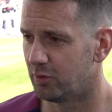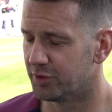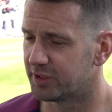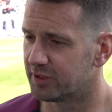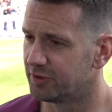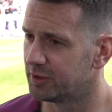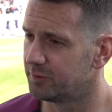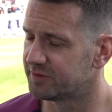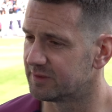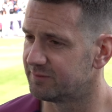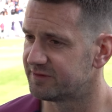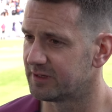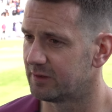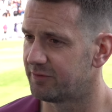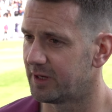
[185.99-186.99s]
All you can do is give
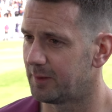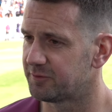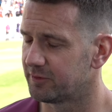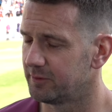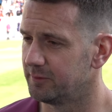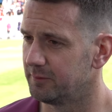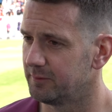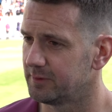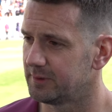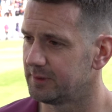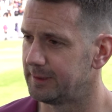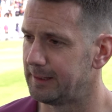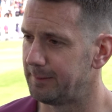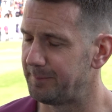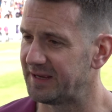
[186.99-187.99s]
yourself the absolute
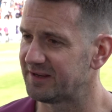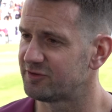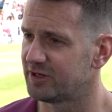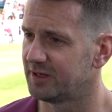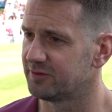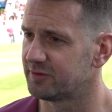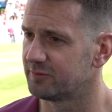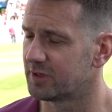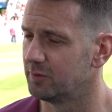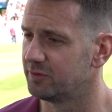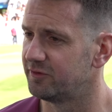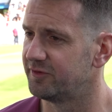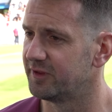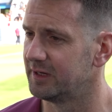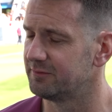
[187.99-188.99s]
uh, best chance of going
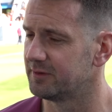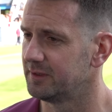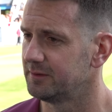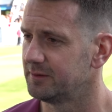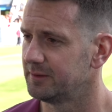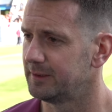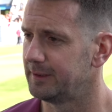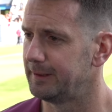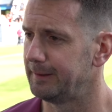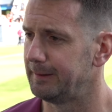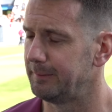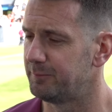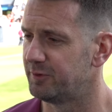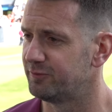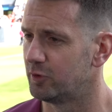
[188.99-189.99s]
to deliver
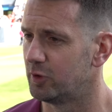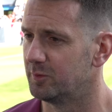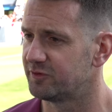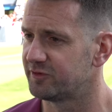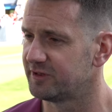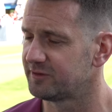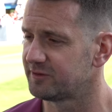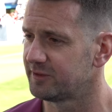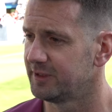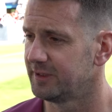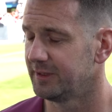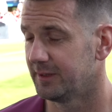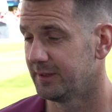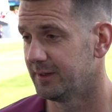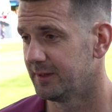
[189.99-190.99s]
um, performances.
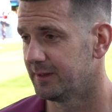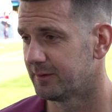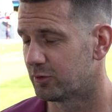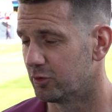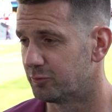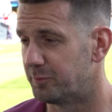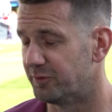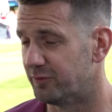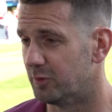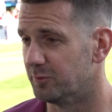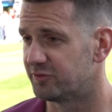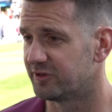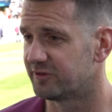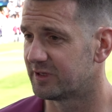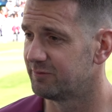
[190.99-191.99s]
Good
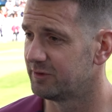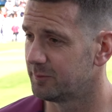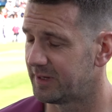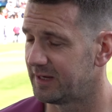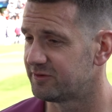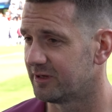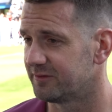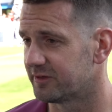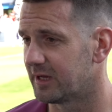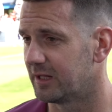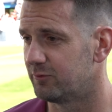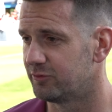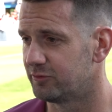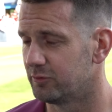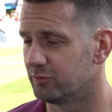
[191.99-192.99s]
performances give you the better chance of
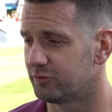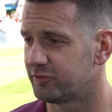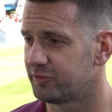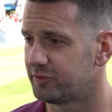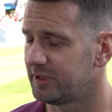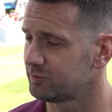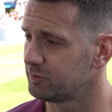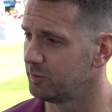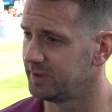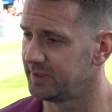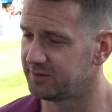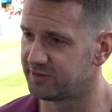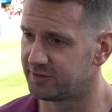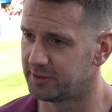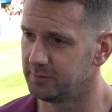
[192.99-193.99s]
getting the results. That's what we're
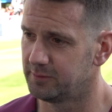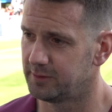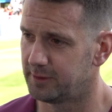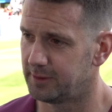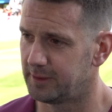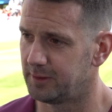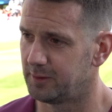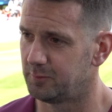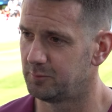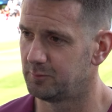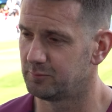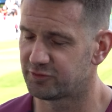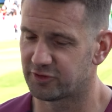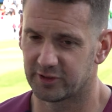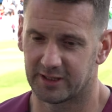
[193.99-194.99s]
here to do.
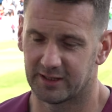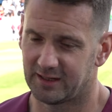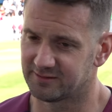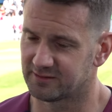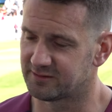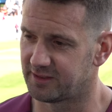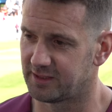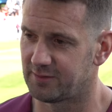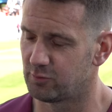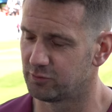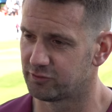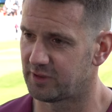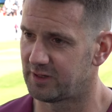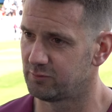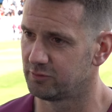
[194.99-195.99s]
Um, so yeah, as I say,
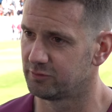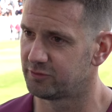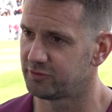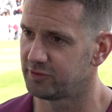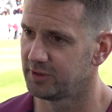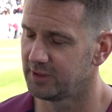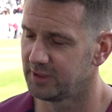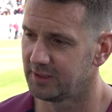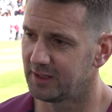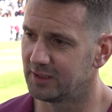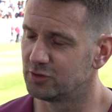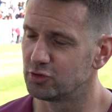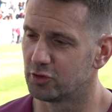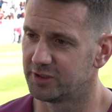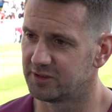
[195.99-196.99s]
everyone's everyone's
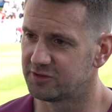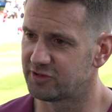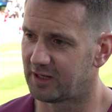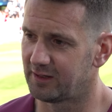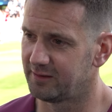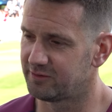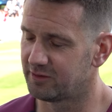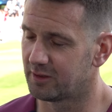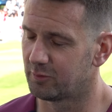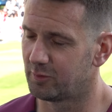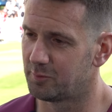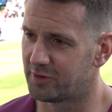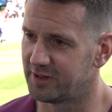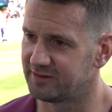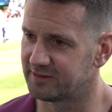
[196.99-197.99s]
enjoying the challenge and going to
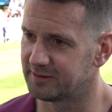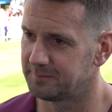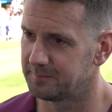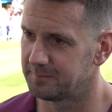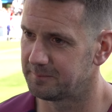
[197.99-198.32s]
embrace it.